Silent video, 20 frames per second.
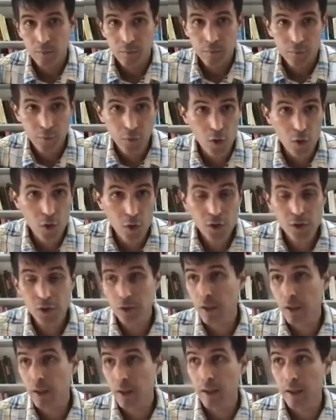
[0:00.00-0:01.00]
First,
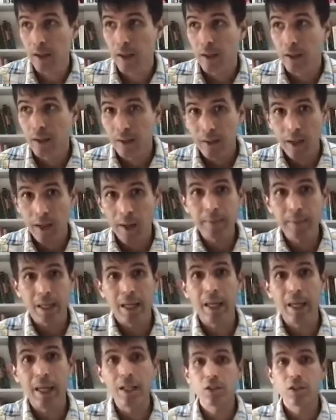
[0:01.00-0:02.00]
they kept
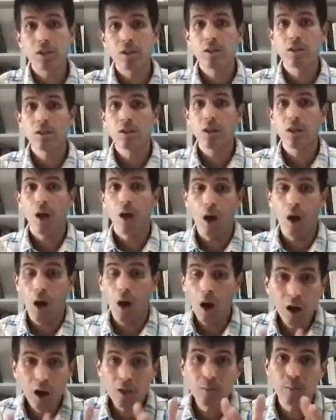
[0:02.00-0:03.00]
Haitians
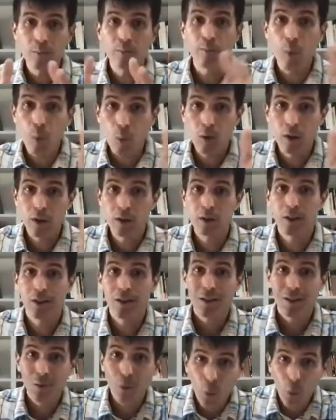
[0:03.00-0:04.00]
on board
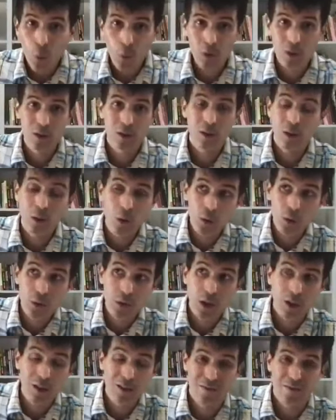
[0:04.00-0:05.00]
Coast
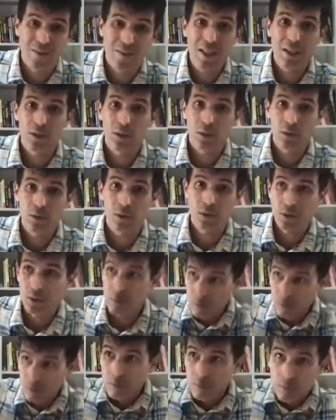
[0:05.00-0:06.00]
Guard vessels
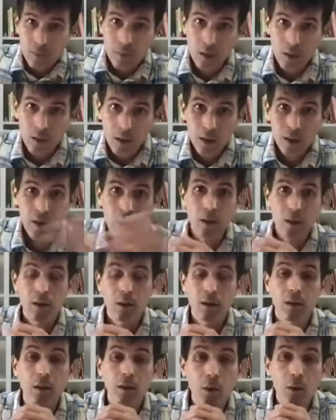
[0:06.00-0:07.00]
in
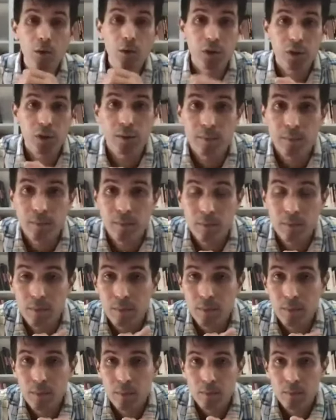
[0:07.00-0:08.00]
the ocean,
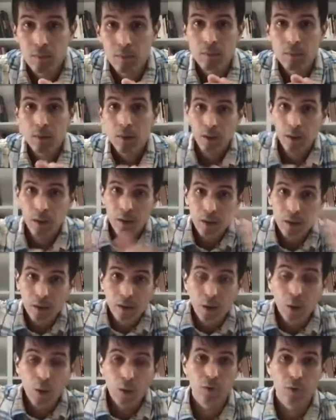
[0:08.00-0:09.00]
in the
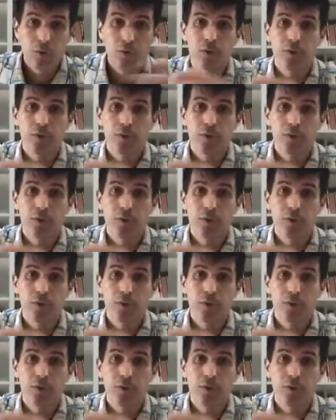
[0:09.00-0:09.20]
Gulf,